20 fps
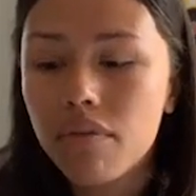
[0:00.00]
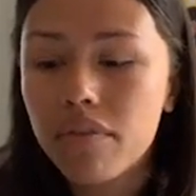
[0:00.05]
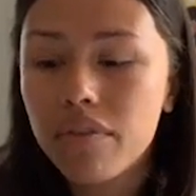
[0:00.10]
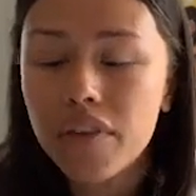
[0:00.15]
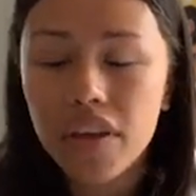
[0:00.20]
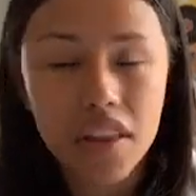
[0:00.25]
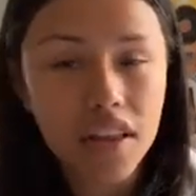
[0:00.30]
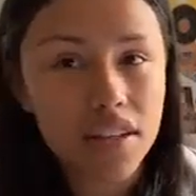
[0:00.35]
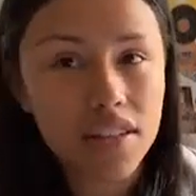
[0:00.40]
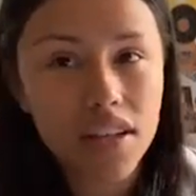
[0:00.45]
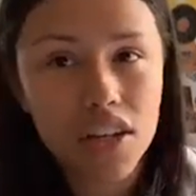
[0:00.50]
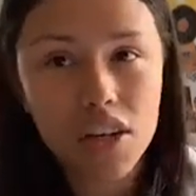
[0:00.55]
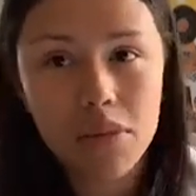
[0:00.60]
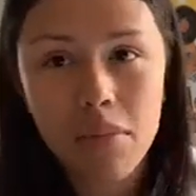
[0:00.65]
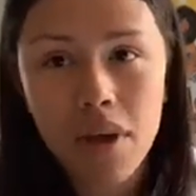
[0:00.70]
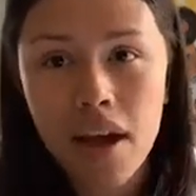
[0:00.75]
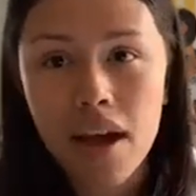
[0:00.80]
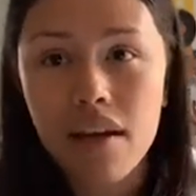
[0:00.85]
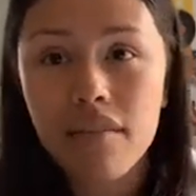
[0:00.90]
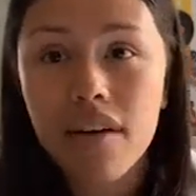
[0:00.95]
feelings that you
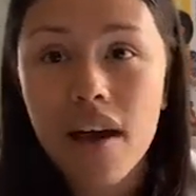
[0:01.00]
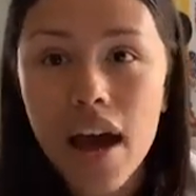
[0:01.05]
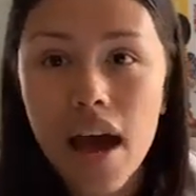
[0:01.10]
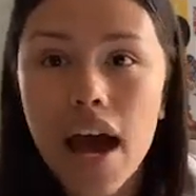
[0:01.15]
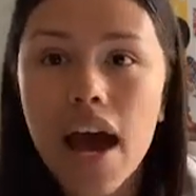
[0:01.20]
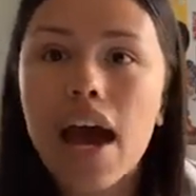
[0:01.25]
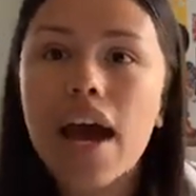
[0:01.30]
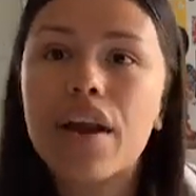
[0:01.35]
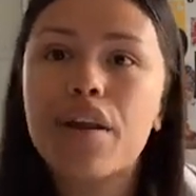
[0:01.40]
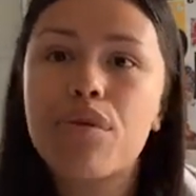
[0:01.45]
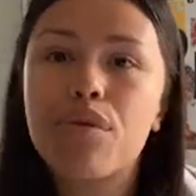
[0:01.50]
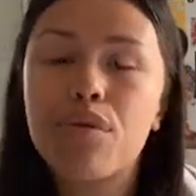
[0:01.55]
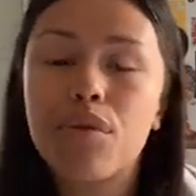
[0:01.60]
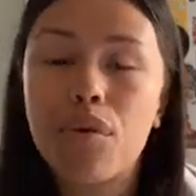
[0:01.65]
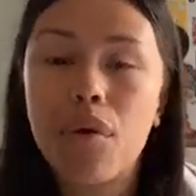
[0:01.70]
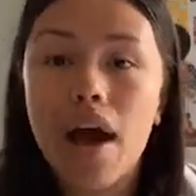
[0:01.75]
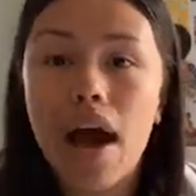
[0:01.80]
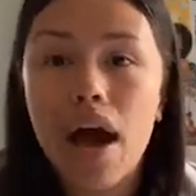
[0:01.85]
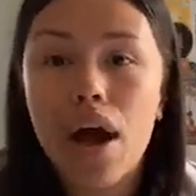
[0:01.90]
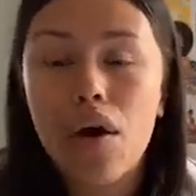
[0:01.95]
may have had
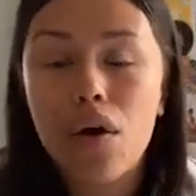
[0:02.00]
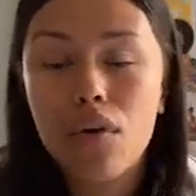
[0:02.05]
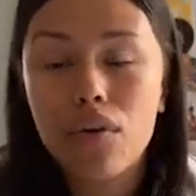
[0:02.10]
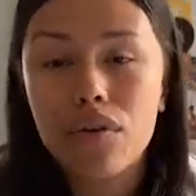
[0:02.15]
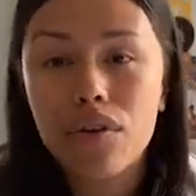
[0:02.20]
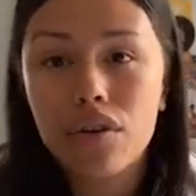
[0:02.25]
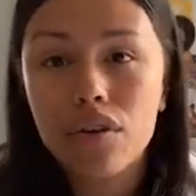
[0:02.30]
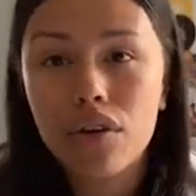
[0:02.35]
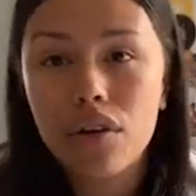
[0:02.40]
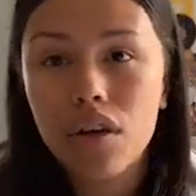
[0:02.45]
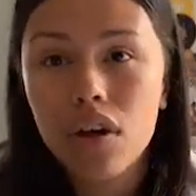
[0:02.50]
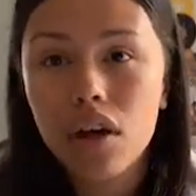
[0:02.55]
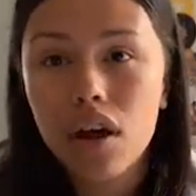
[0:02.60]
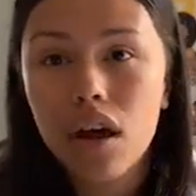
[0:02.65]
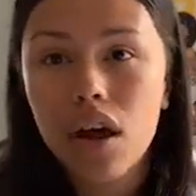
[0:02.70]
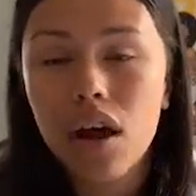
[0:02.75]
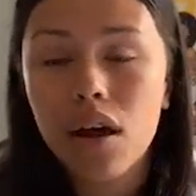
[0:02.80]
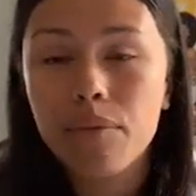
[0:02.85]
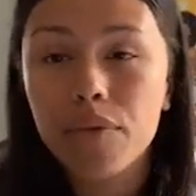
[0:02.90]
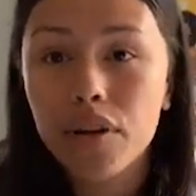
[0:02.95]
throughout
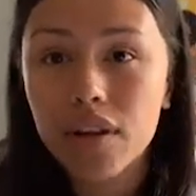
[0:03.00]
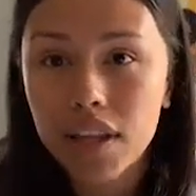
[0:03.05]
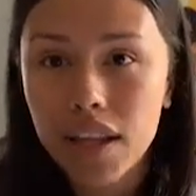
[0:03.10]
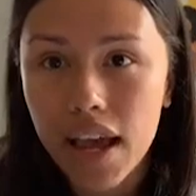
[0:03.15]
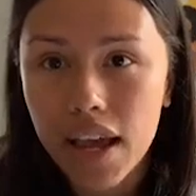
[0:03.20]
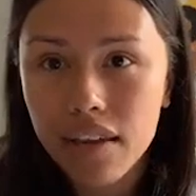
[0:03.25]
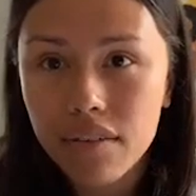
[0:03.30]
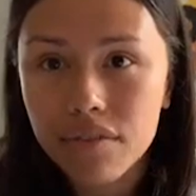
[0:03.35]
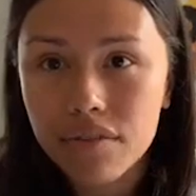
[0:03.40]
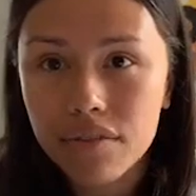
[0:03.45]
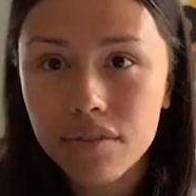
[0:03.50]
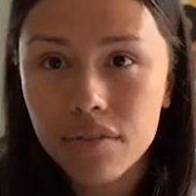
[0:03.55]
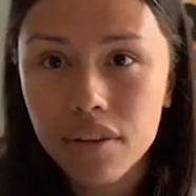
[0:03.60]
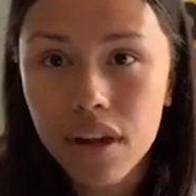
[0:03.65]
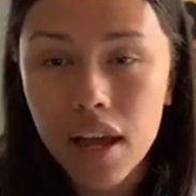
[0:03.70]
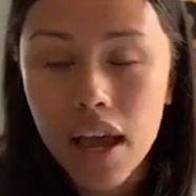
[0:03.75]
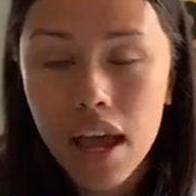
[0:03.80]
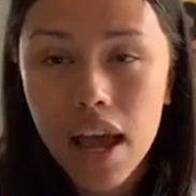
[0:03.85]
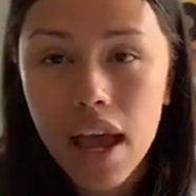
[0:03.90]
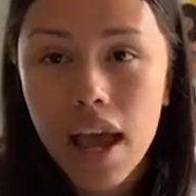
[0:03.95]
your life,
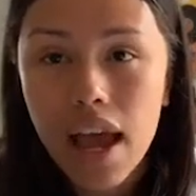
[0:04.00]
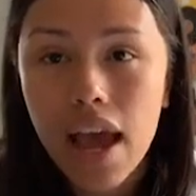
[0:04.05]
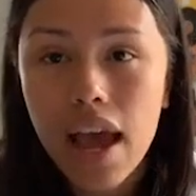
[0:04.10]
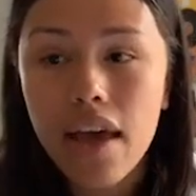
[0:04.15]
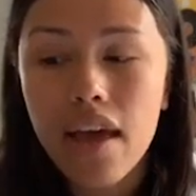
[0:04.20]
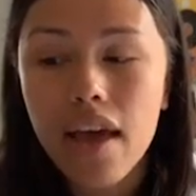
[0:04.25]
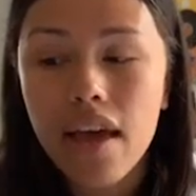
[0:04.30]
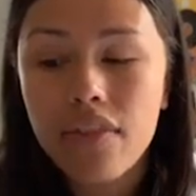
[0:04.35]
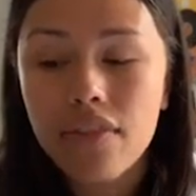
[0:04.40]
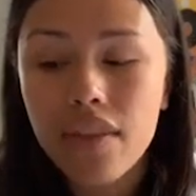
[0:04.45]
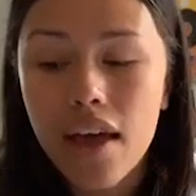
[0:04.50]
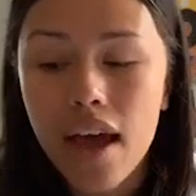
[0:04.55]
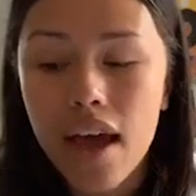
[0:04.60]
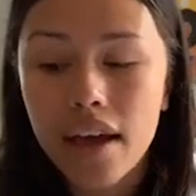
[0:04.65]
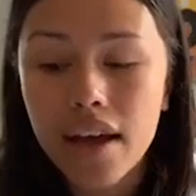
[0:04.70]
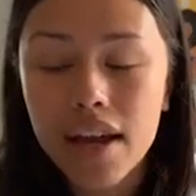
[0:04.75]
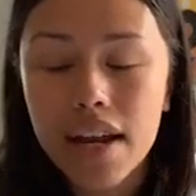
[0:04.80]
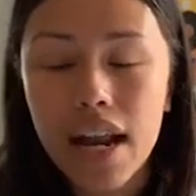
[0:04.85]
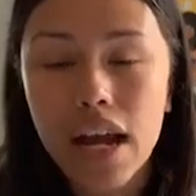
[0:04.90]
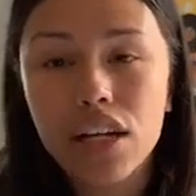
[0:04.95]
and
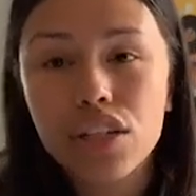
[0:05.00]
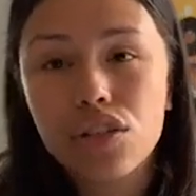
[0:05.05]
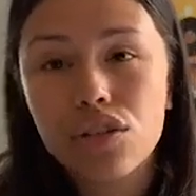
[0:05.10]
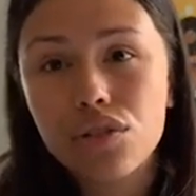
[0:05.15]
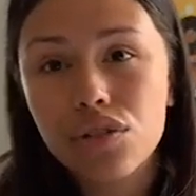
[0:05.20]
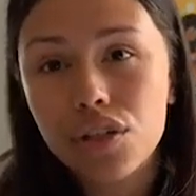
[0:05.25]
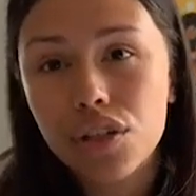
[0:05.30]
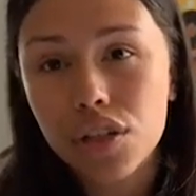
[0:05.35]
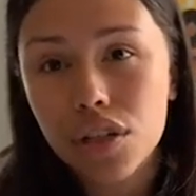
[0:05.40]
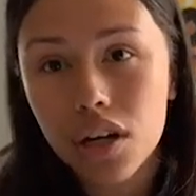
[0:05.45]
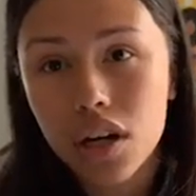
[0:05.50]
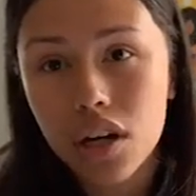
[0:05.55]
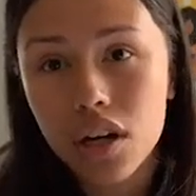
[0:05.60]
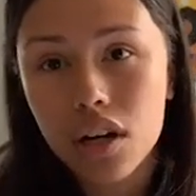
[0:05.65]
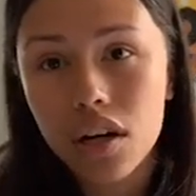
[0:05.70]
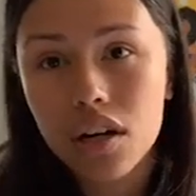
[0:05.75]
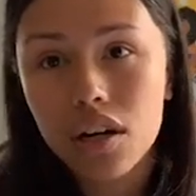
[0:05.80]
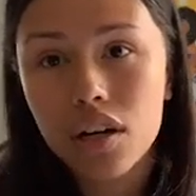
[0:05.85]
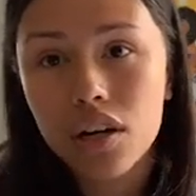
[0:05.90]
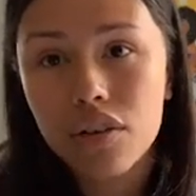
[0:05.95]
that connects you to
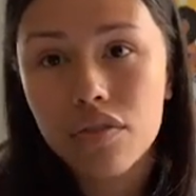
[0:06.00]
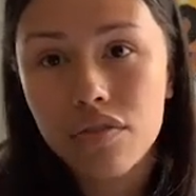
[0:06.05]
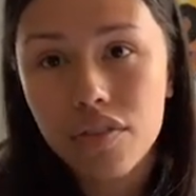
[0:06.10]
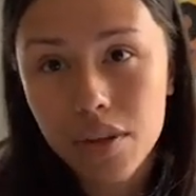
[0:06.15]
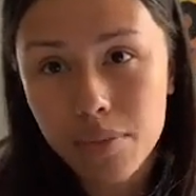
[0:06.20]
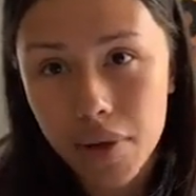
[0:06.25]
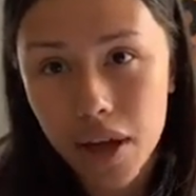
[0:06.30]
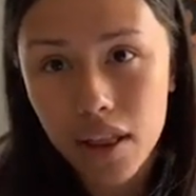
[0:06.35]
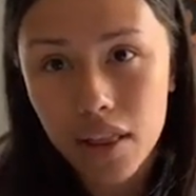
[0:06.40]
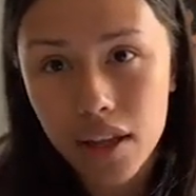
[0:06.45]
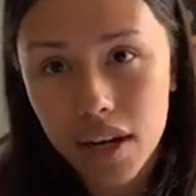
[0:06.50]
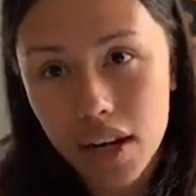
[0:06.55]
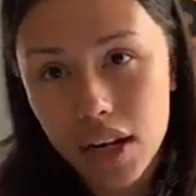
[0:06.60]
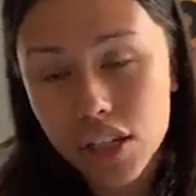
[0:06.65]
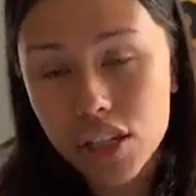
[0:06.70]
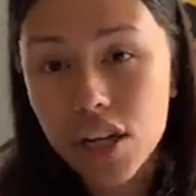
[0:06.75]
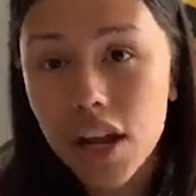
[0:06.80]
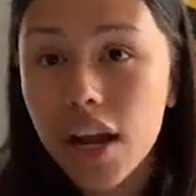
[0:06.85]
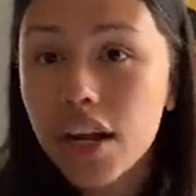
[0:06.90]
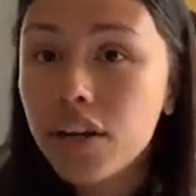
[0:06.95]
your female
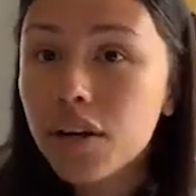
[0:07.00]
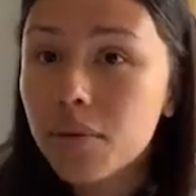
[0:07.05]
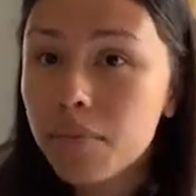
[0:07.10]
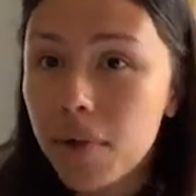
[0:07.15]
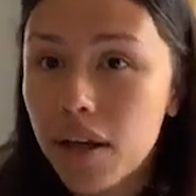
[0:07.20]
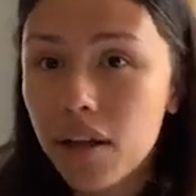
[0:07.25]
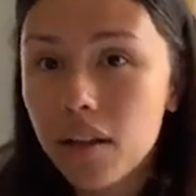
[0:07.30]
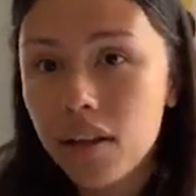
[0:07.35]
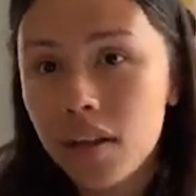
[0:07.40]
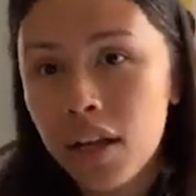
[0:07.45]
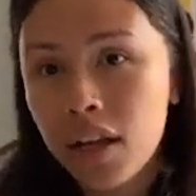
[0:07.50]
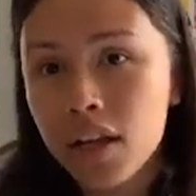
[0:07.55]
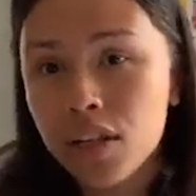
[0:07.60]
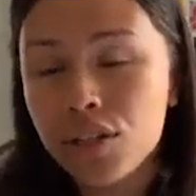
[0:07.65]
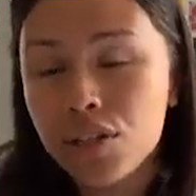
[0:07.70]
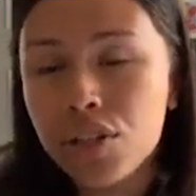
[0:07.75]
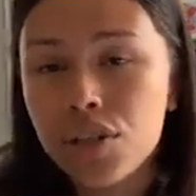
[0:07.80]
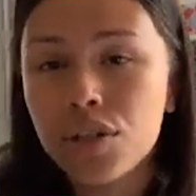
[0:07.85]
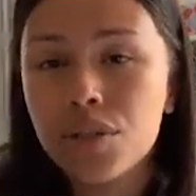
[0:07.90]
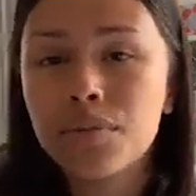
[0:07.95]
lineage and your male
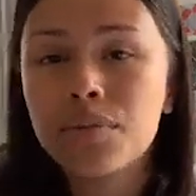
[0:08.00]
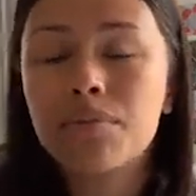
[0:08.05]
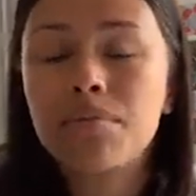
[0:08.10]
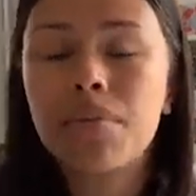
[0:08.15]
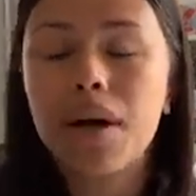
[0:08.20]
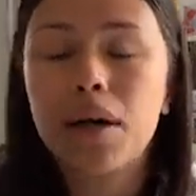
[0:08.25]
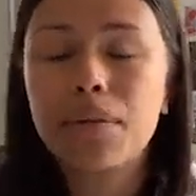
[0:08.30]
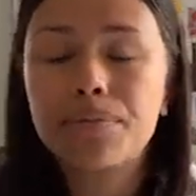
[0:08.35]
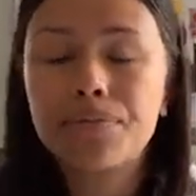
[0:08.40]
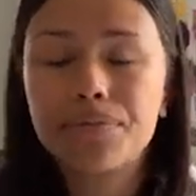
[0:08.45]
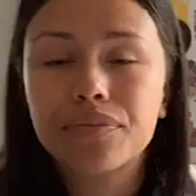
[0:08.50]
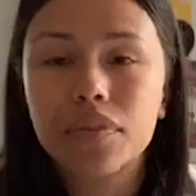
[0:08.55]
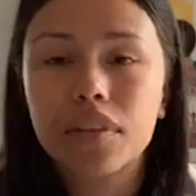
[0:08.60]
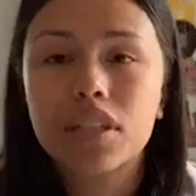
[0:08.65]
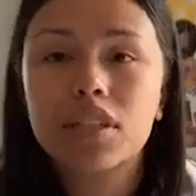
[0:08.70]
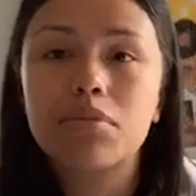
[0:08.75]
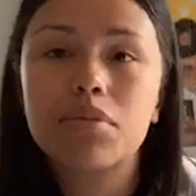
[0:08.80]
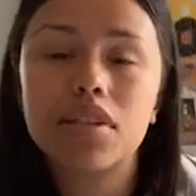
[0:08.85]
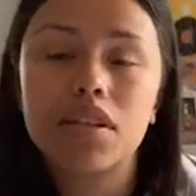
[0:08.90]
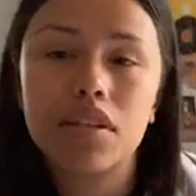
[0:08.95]
lineage too, but
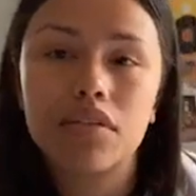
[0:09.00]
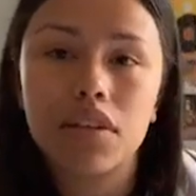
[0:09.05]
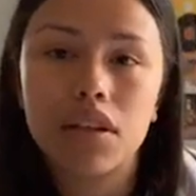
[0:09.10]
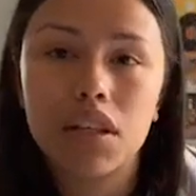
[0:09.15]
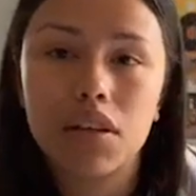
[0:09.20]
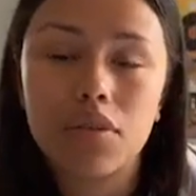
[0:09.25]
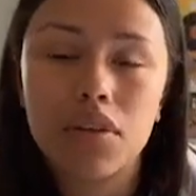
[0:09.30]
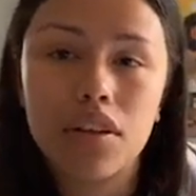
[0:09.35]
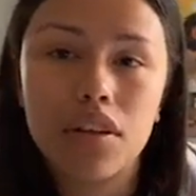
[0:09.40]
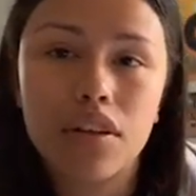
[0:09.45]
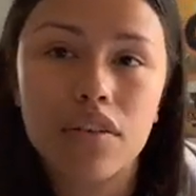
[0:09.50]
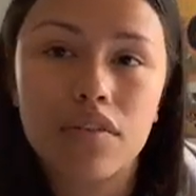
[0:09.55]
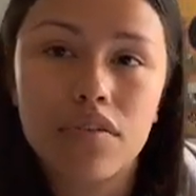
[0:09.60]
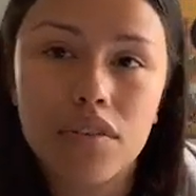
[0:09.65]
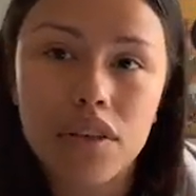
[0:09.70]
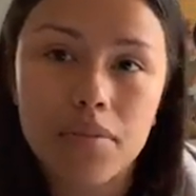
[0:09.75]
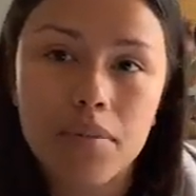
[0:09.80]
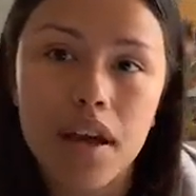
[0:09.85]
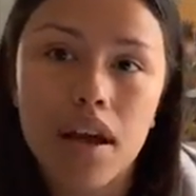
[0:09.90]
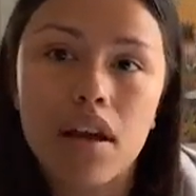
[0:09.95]
specifically with your
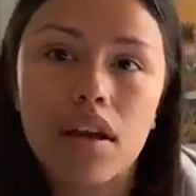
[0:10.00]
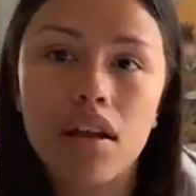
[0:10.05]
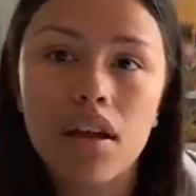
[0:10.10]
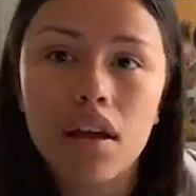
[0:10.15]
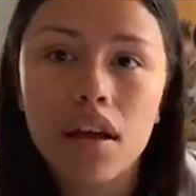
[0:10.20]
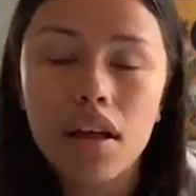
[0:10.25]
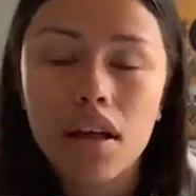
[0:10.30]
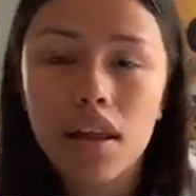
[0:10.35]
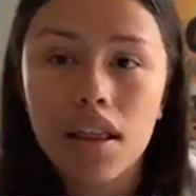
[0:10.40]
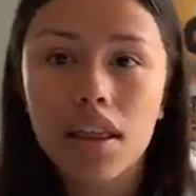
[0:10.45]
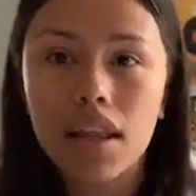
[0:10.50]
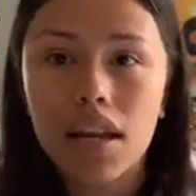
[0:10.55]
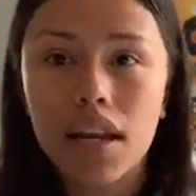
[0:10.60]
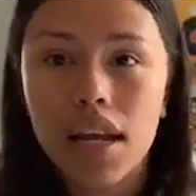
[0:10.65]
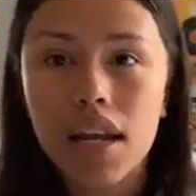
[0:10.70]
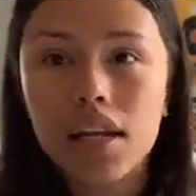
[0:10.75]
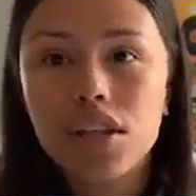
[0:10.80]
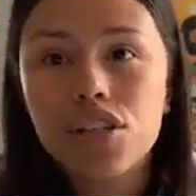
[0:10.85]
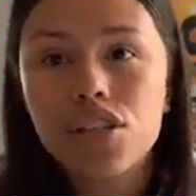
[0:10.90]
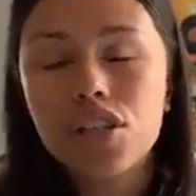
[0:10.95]
female
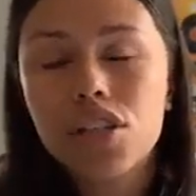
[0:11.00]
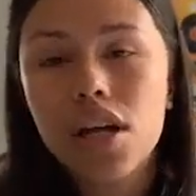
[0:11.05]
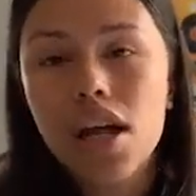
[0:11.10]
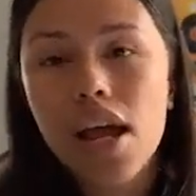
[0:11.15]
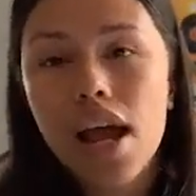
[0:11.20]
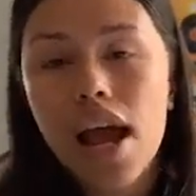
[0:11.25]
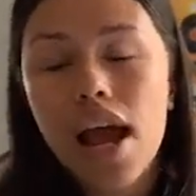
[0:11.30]
lineage.